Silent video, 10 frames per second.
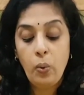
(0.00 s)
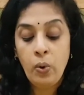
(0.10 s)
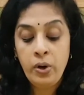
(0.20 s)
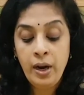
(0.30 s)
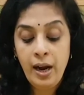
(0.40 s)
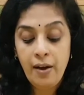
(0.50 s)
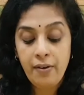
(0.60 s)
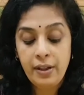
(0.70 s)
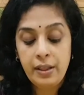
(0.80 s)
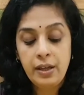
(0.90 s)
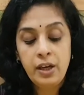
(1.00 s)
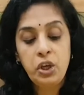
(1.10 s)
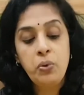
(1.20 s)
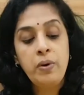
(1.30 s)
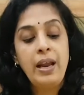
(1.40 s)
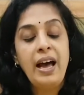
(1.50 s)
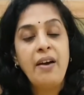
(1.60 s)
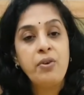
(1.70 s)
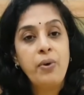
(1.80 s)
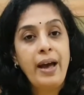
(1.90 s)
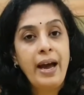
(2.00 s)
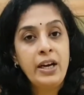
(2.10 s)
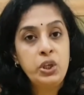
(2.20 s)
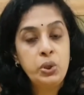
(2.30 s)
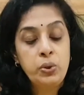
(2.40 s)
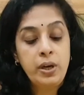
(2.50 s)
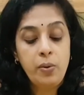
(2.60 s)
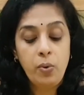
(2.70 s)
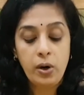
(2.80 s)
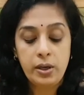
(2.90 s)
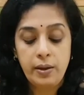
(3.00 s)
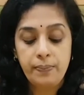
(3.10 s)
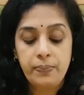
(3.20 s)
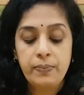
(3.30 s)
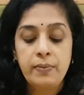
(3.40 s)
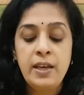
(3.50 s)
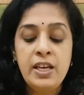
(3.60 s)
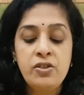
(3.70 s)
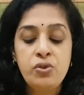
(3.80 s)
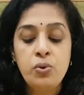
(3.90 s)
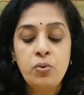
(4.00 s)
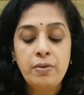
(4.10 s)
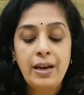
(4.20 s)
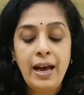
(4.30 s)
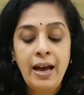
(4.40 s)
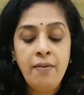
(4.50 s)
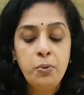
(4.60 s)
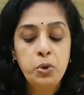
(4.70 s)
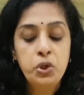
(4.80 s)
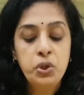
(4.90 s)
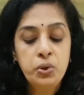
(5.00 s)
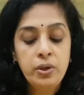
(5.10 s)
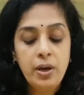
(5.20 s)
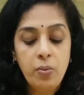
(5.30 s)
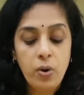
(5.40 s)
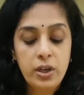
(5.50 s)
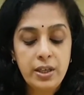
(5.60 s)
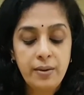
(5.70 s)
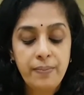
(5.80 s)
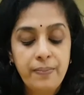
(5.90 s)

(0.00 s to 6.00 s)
Onnila vandu you will have to add sugar water. These two will have sugar water.